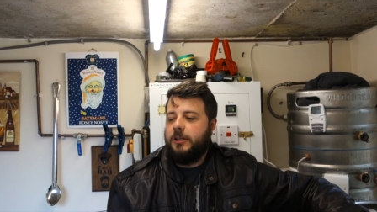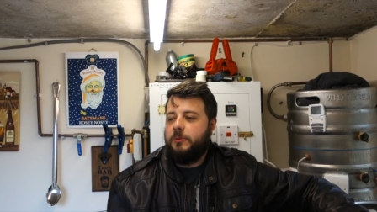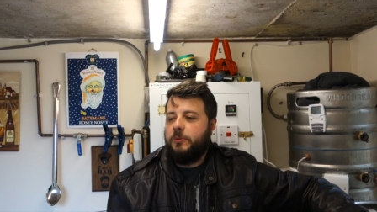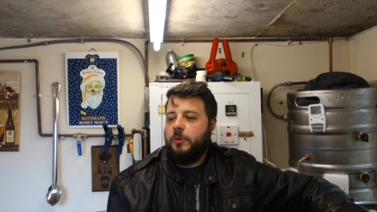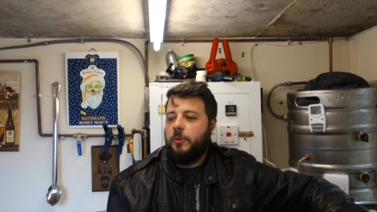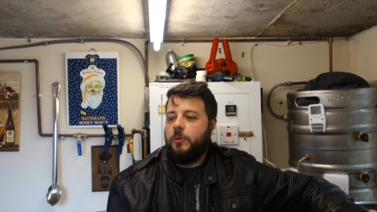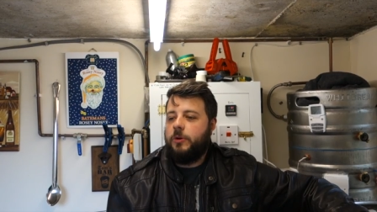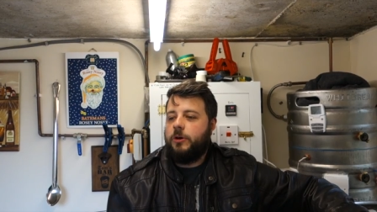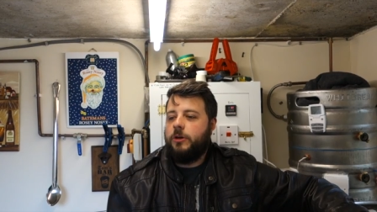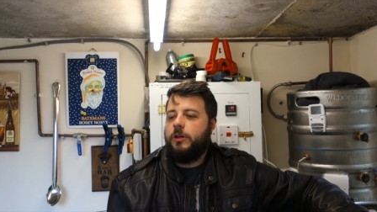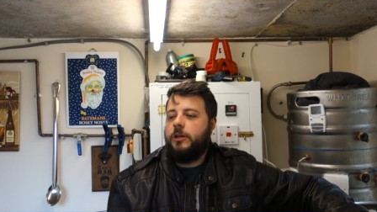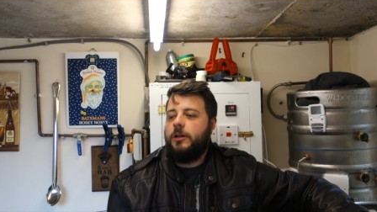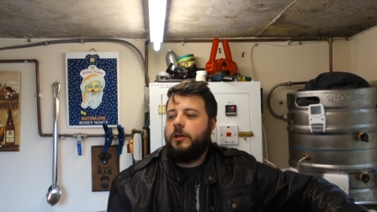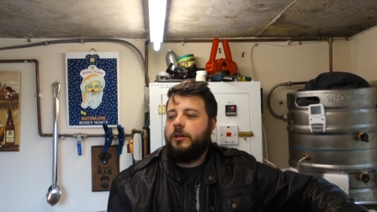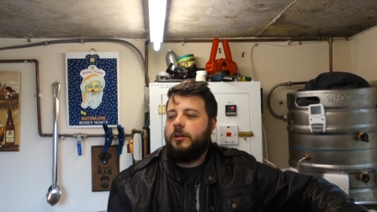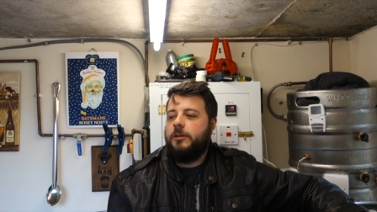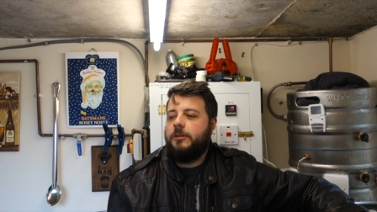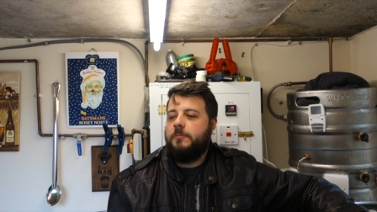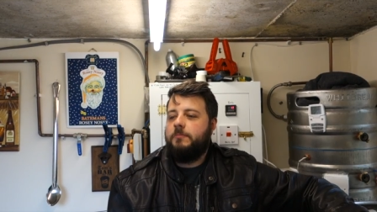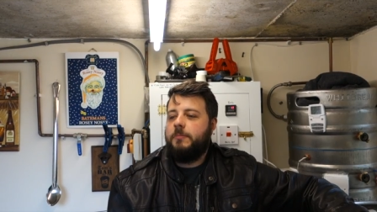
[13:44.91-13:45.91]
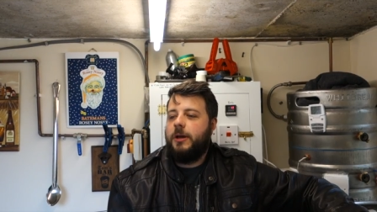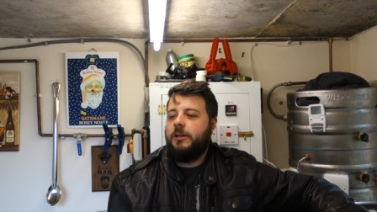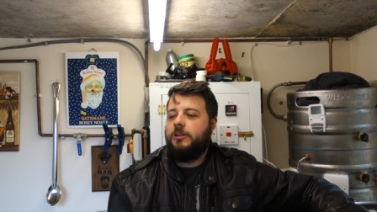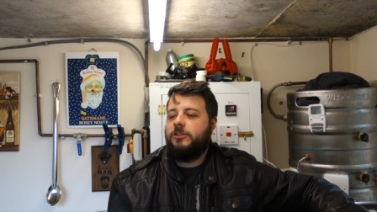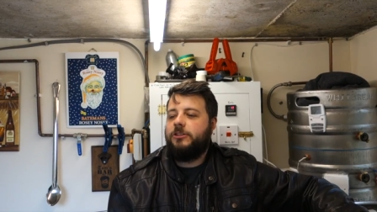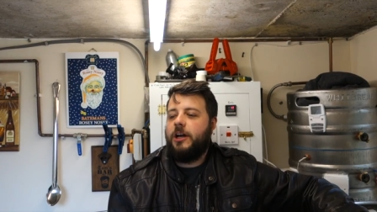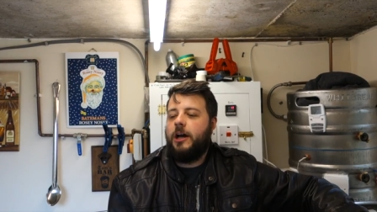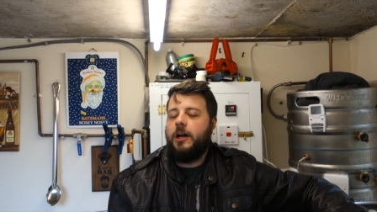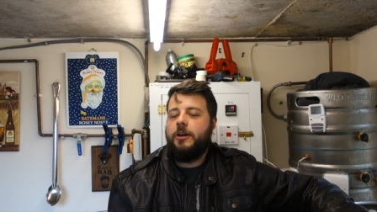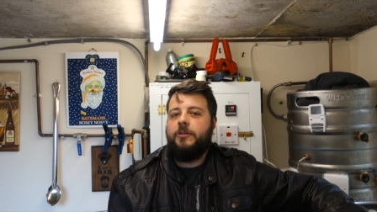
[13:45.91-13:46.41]
we were going to make
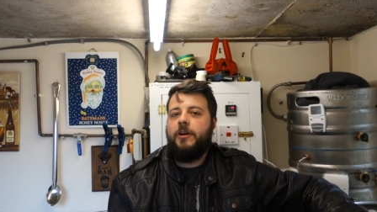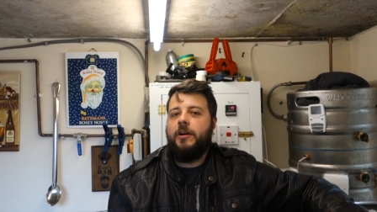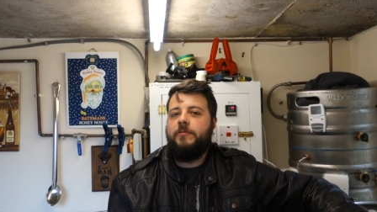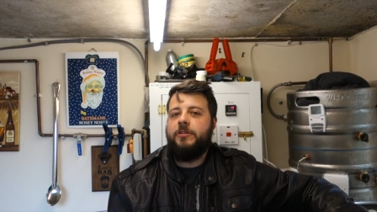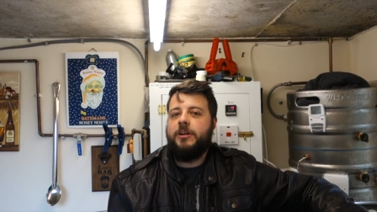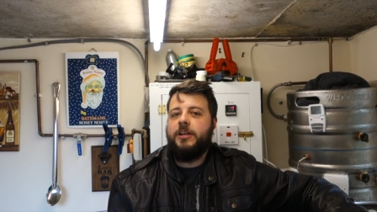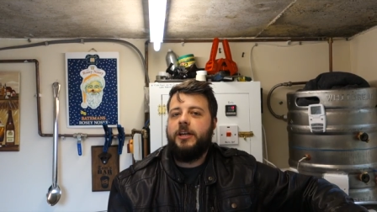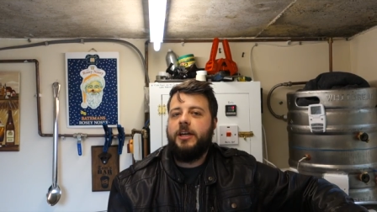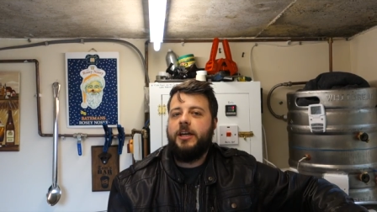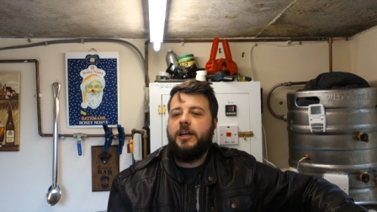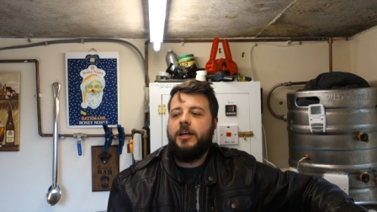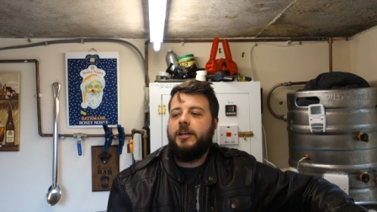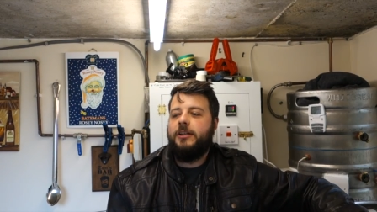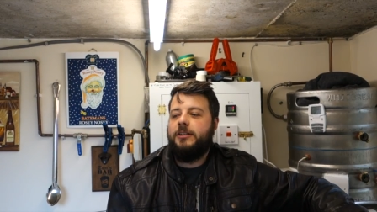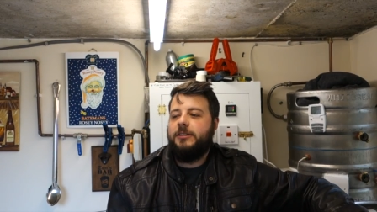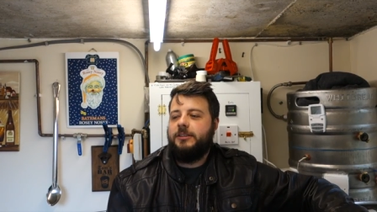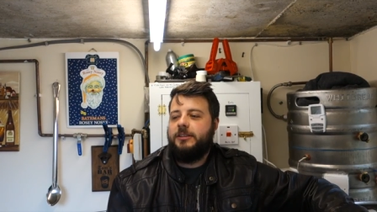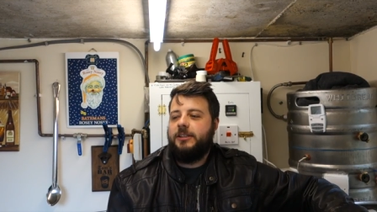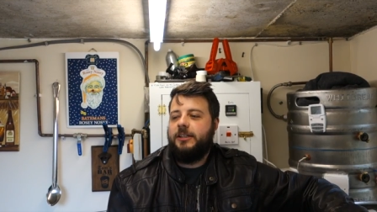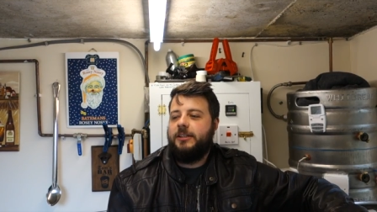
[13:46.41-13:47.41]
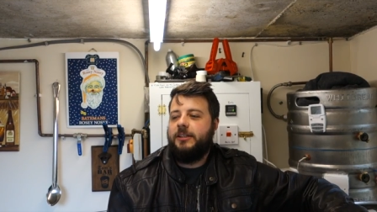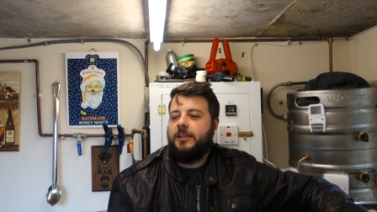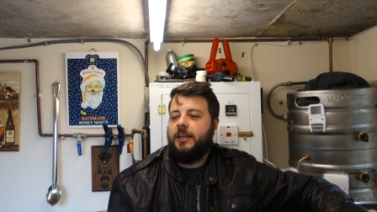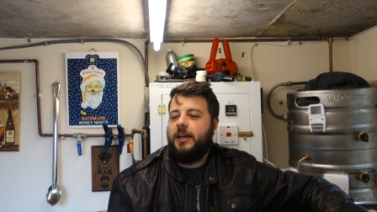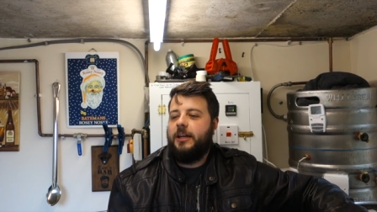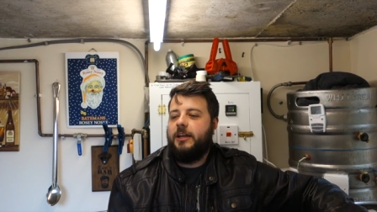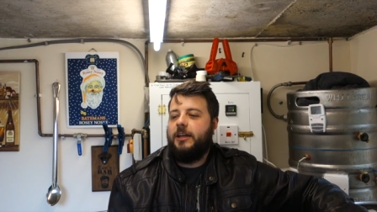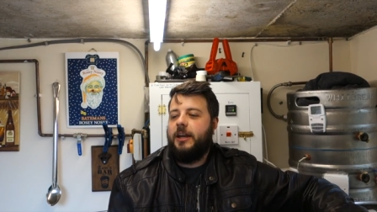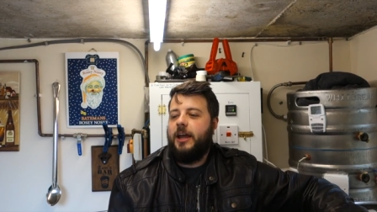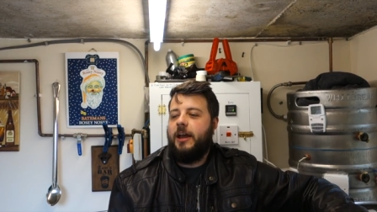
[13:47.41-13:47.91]
cider every year, and
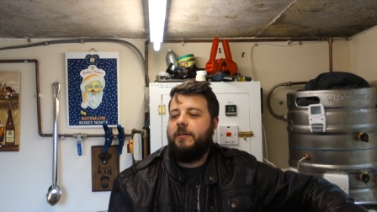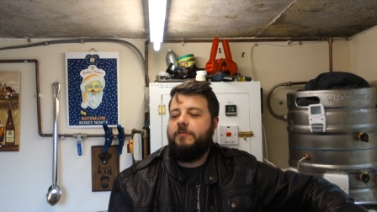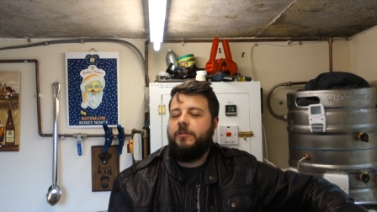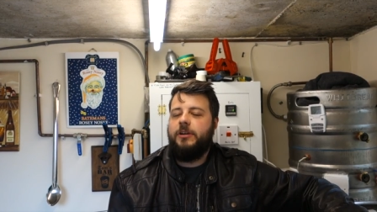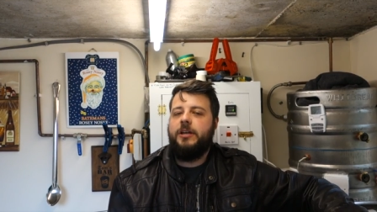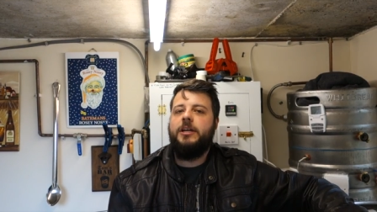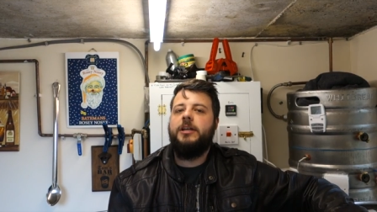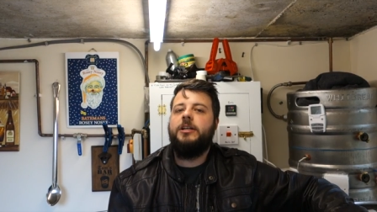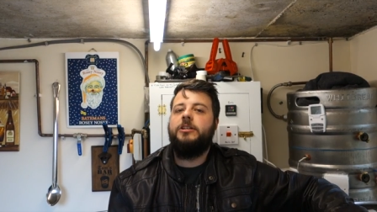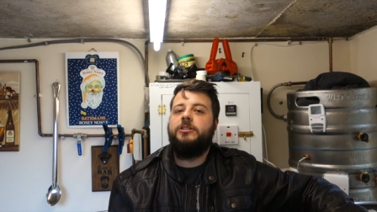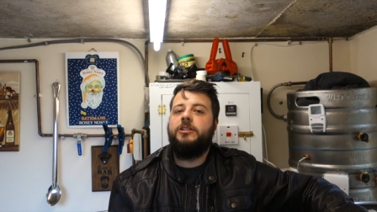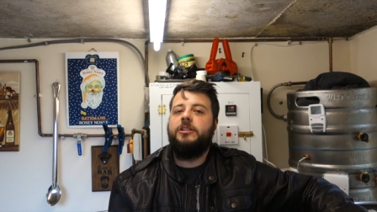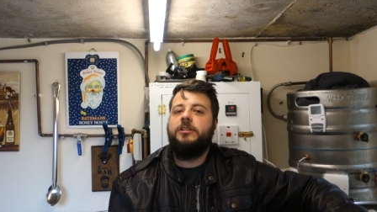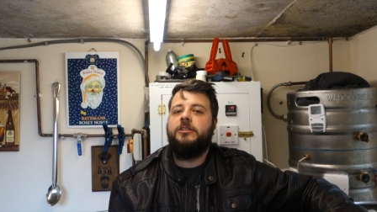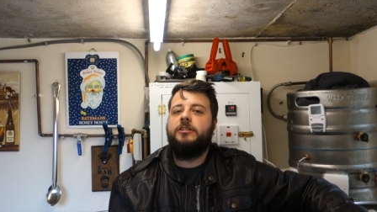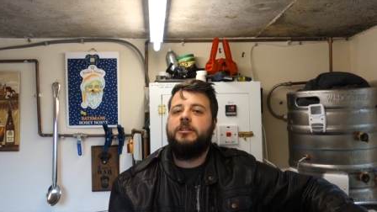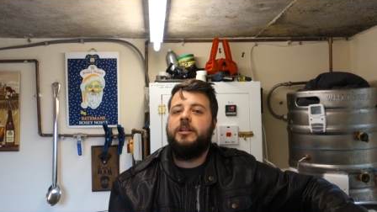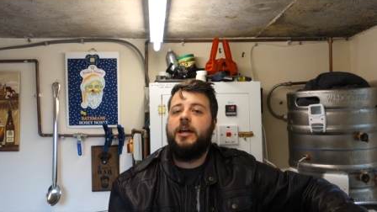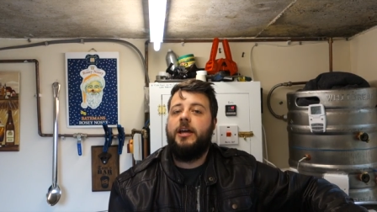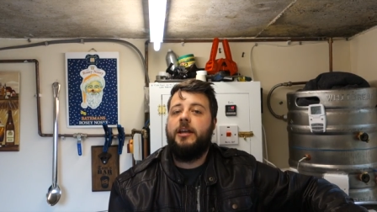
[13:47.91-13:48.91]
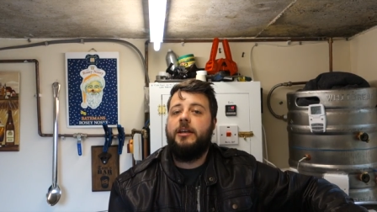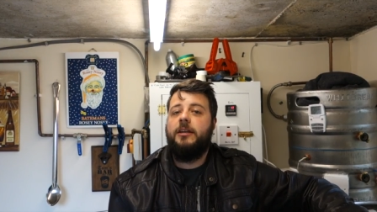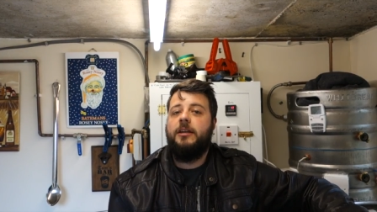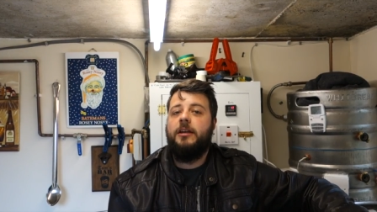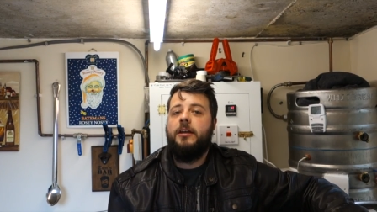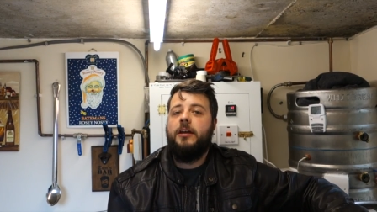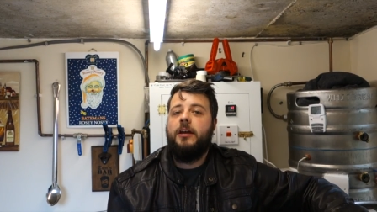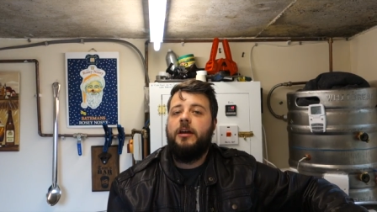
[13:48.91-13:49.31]
then every year since then,